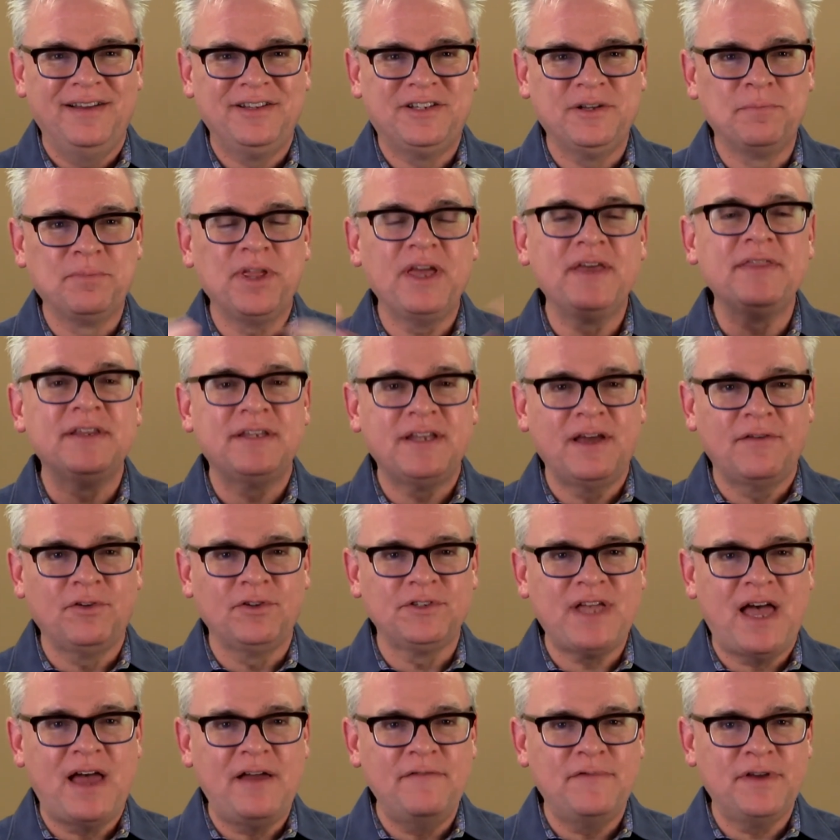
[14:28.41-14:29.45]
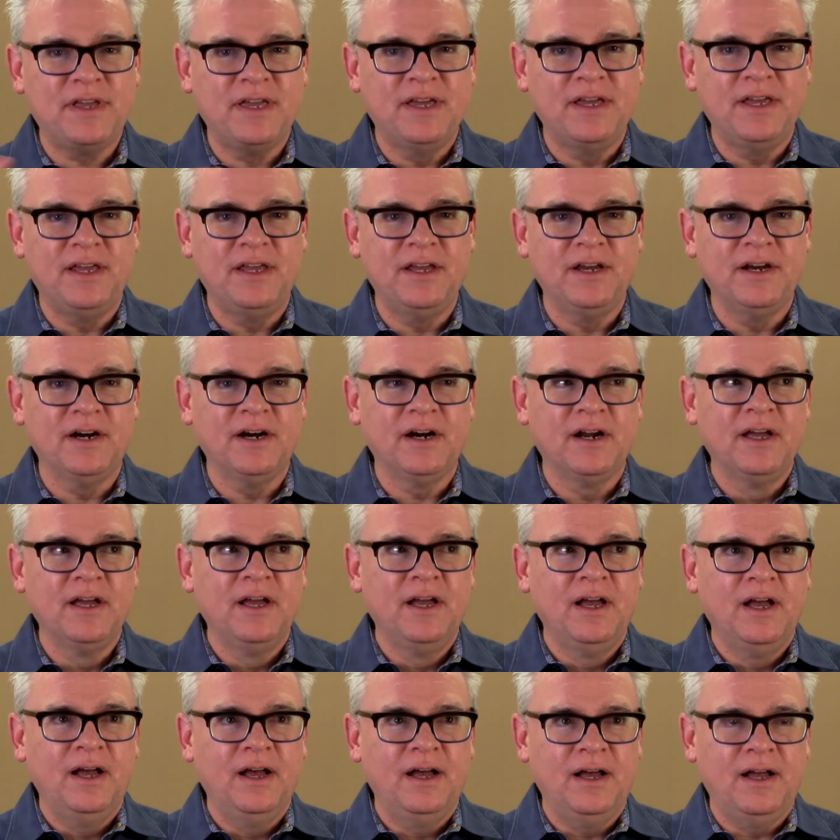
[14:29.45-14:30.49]
to play the devil's advocate here,
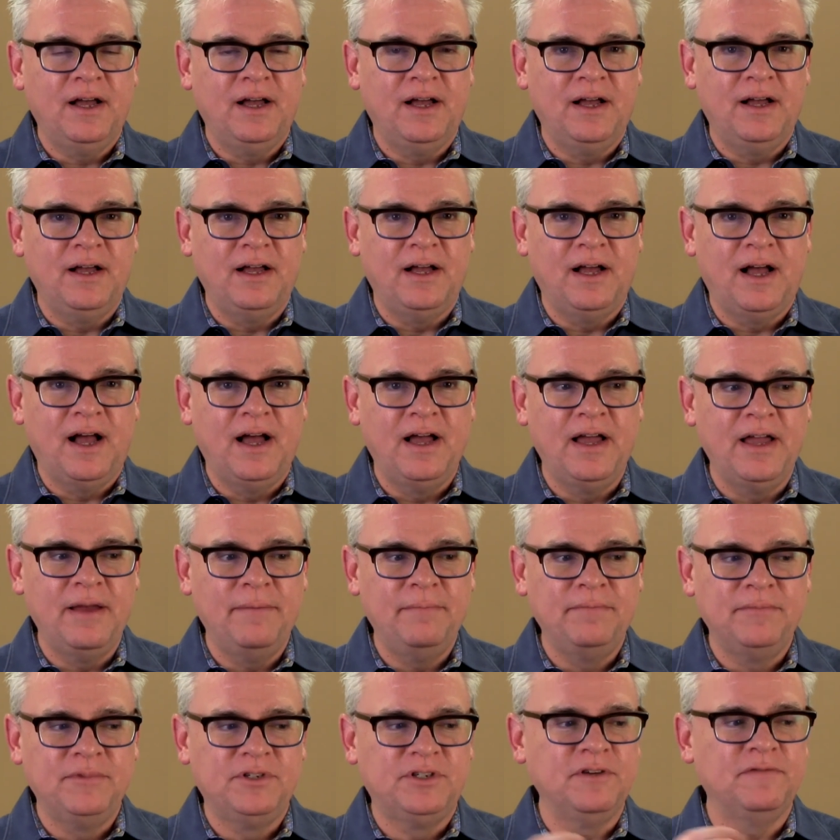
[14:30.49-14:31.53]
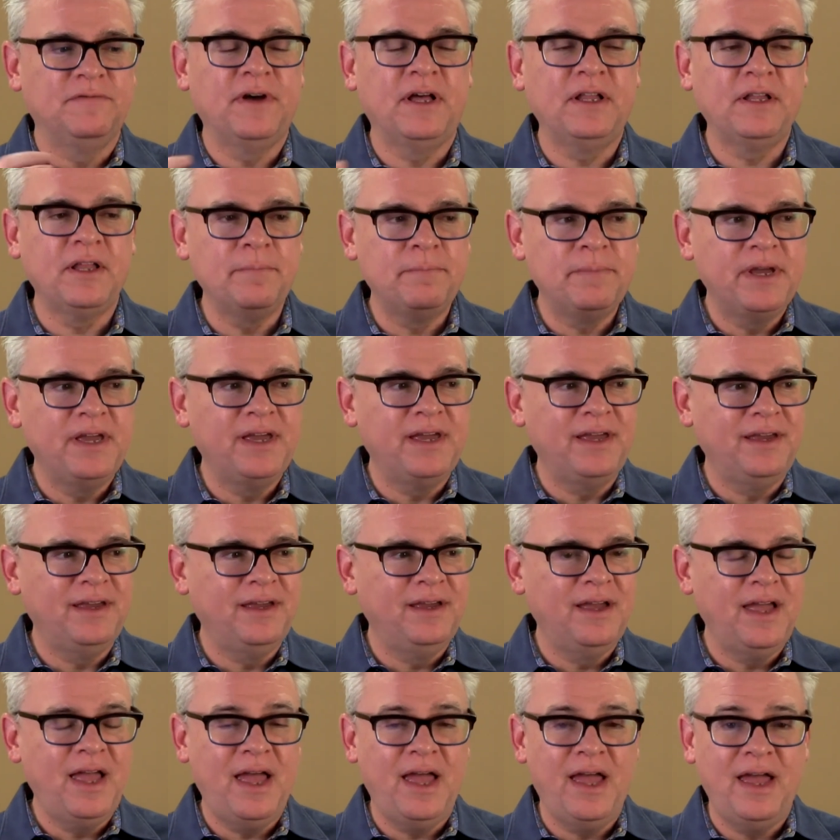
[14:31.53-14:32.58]
uh, I am
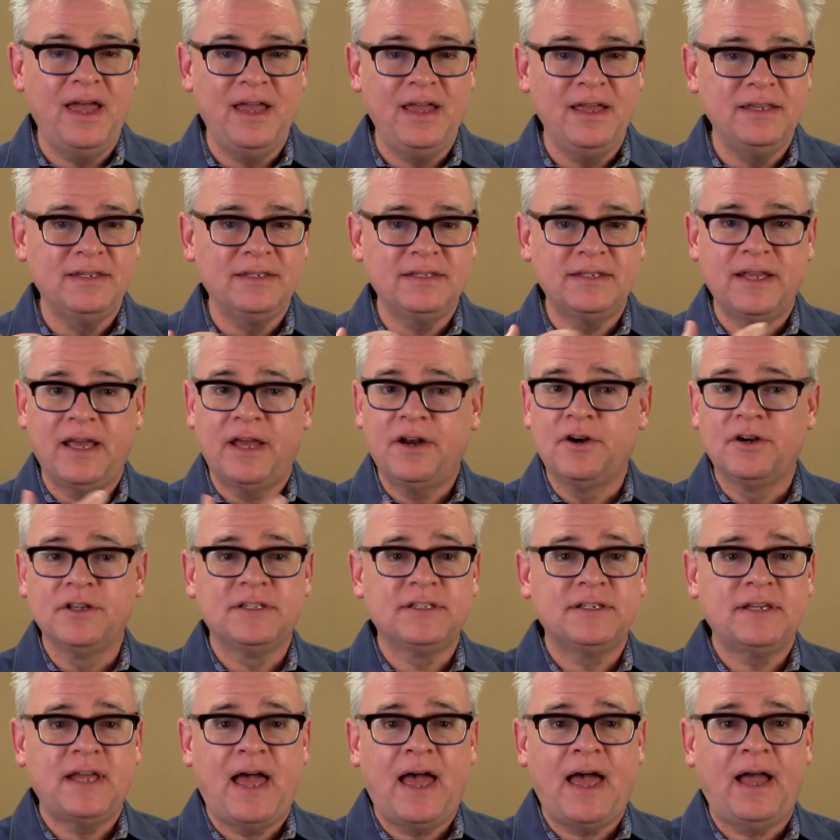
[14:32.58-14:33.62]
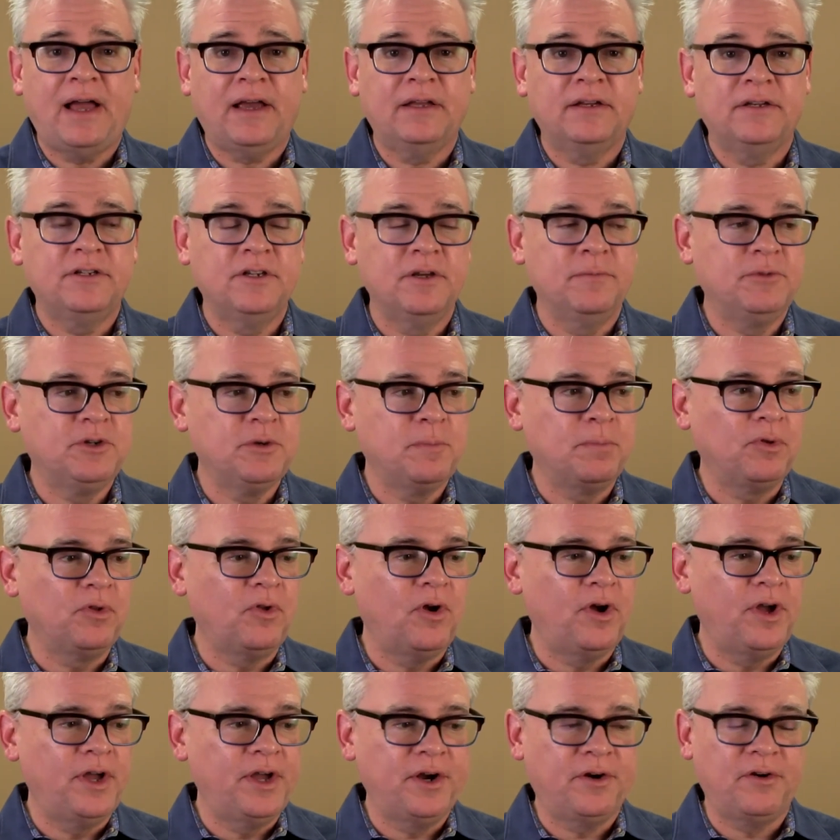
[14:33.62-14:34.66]
developing a standard stack to
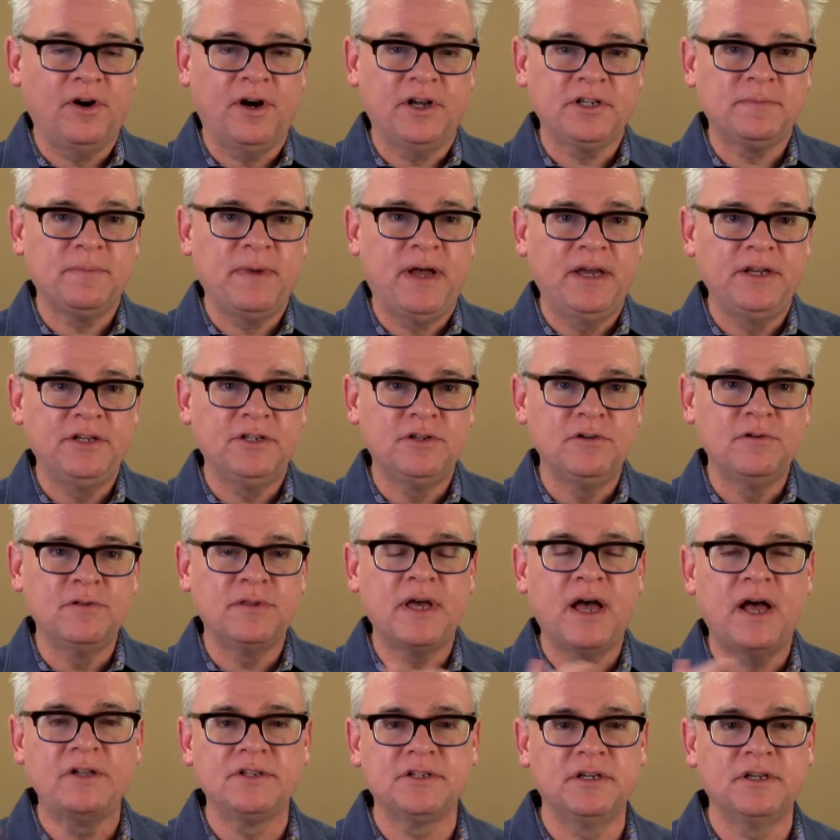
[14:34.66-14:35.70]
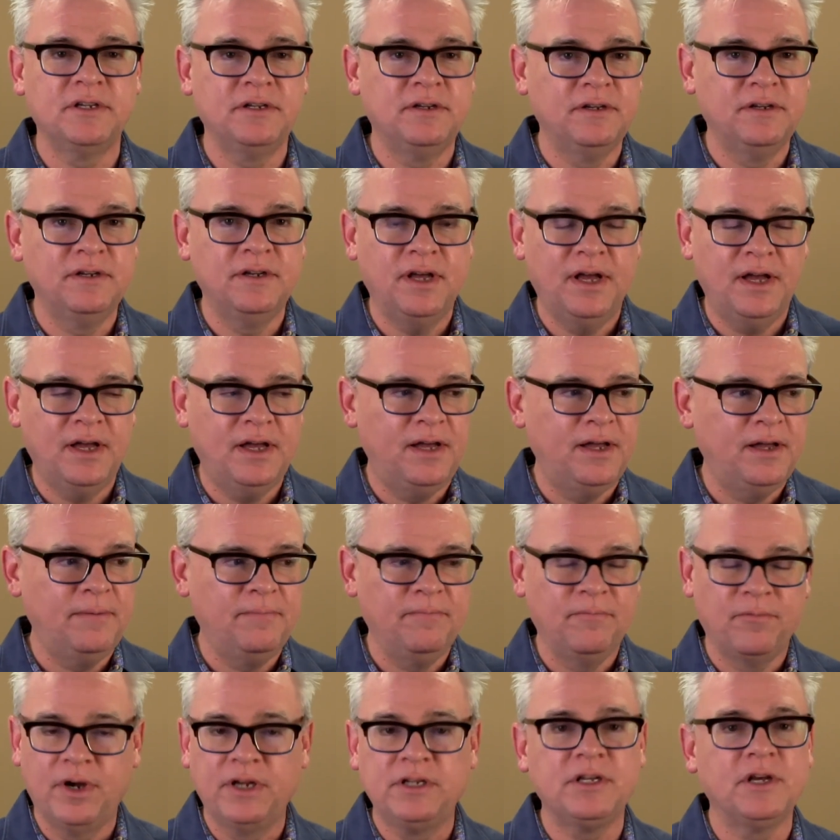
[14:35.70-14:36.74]
deploy across my 2,000
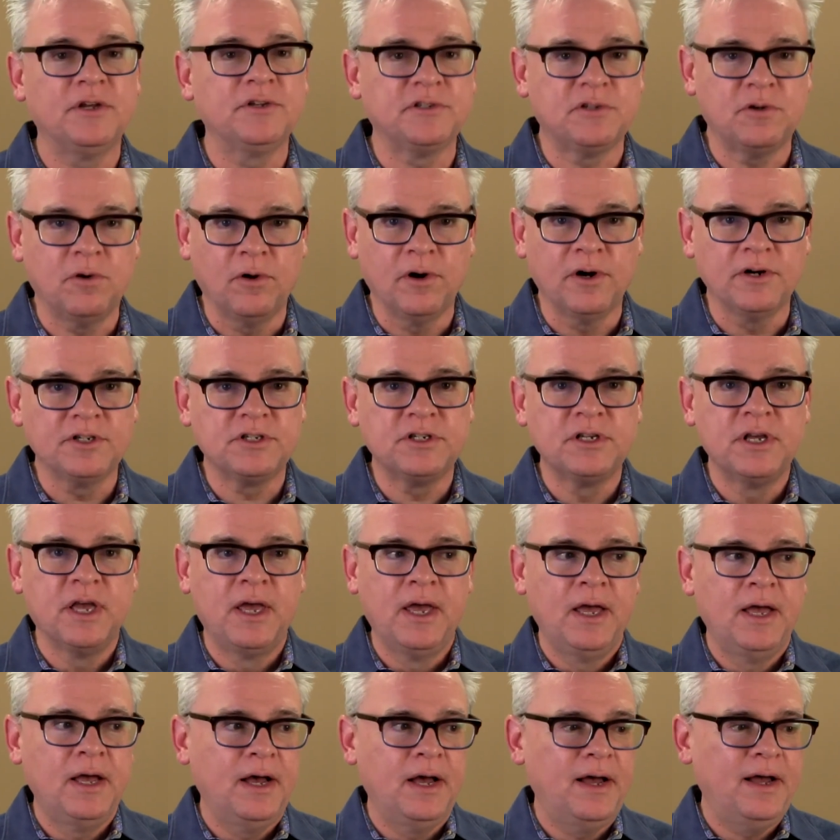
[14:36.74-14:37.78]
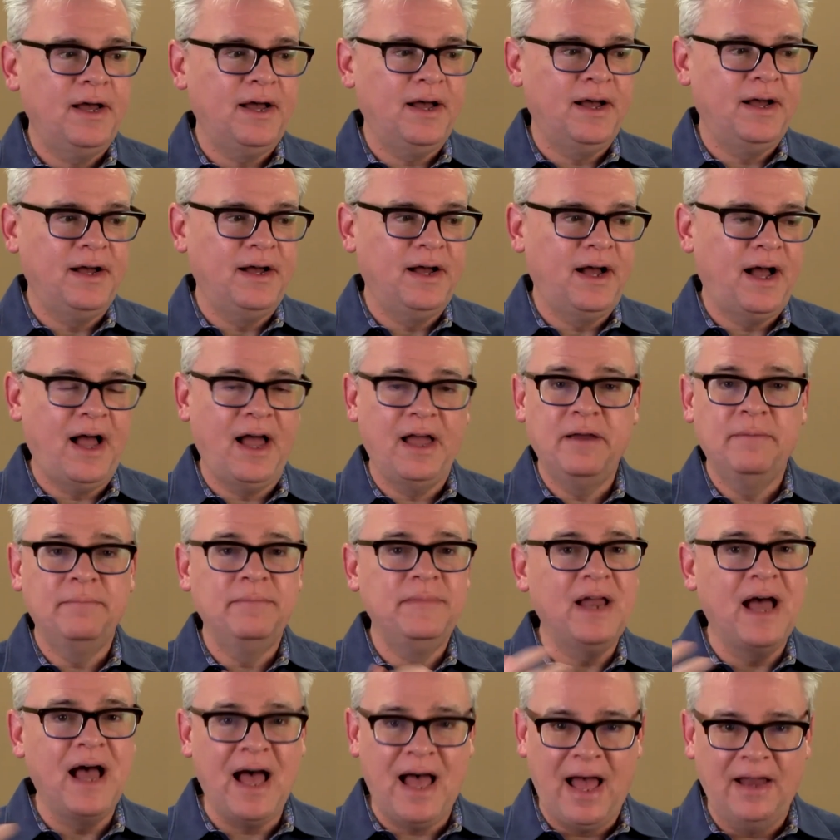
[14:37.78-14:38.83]
um, retail stores. Uh, I
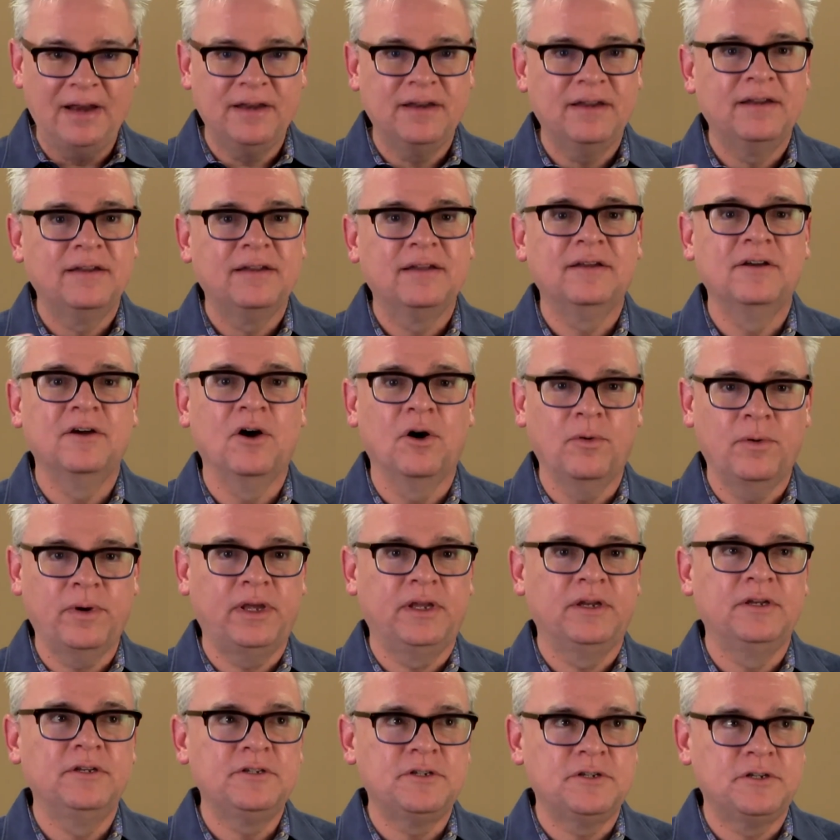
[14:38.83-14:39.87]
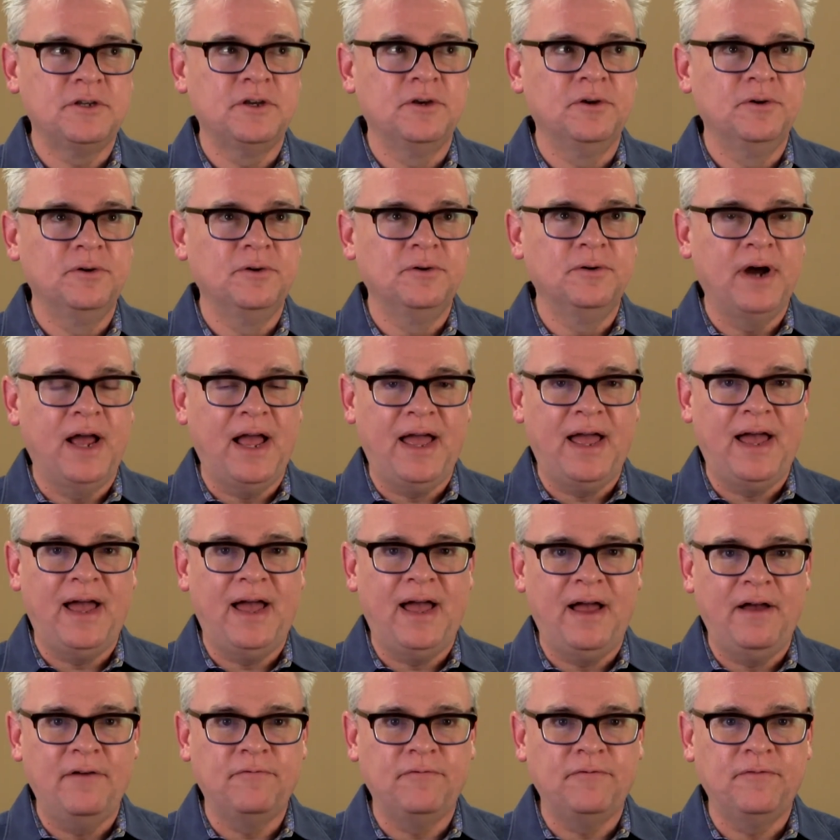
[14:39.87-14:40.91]
am not going to
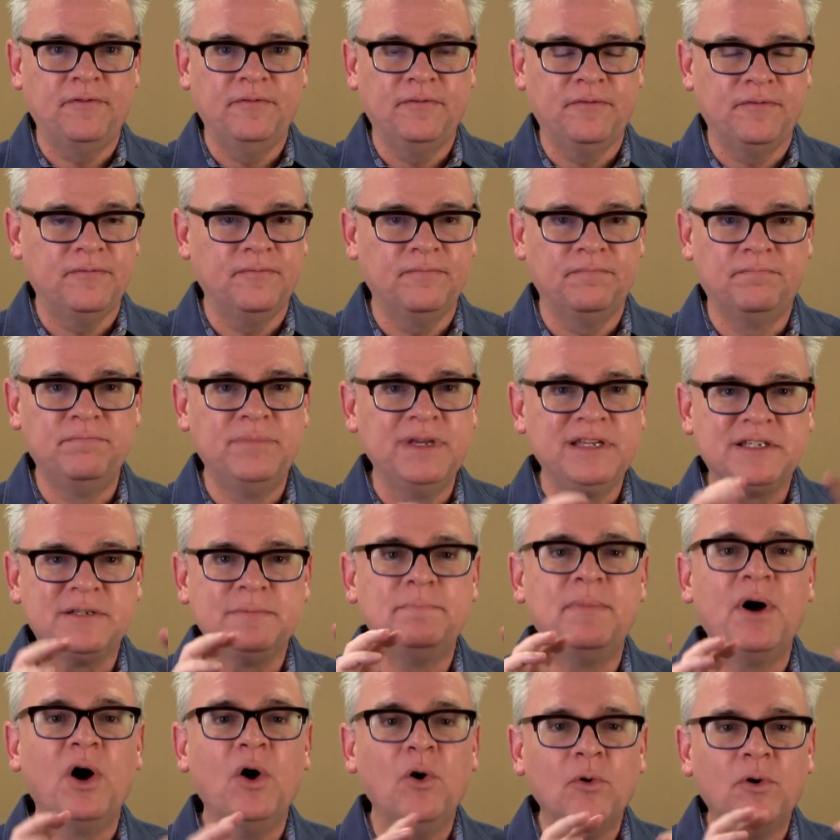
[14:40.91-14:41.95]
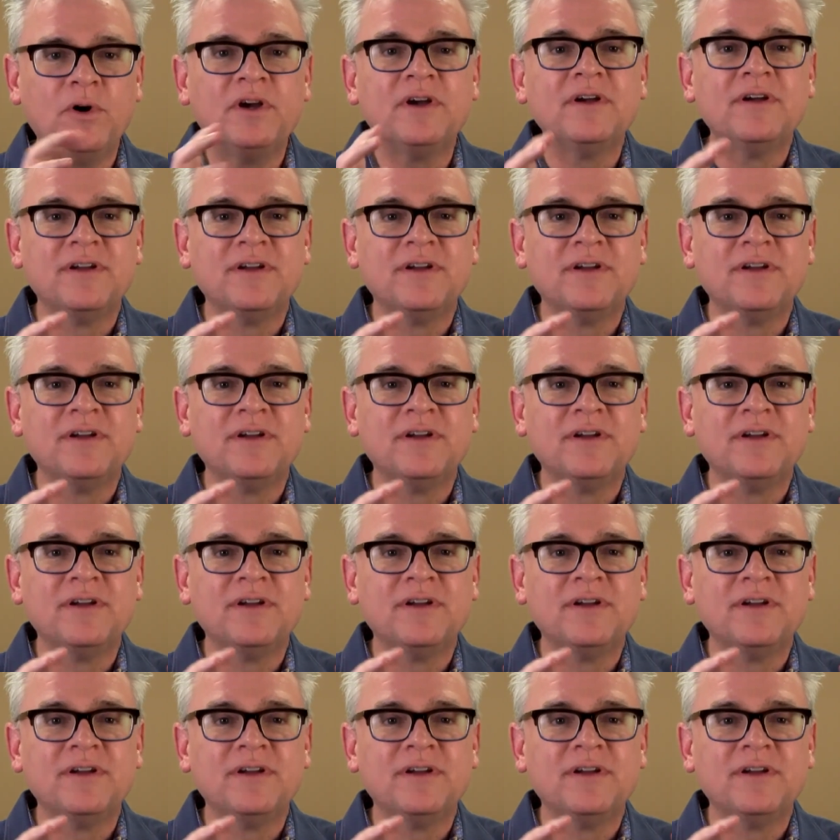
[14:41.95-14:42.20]
have bespoke,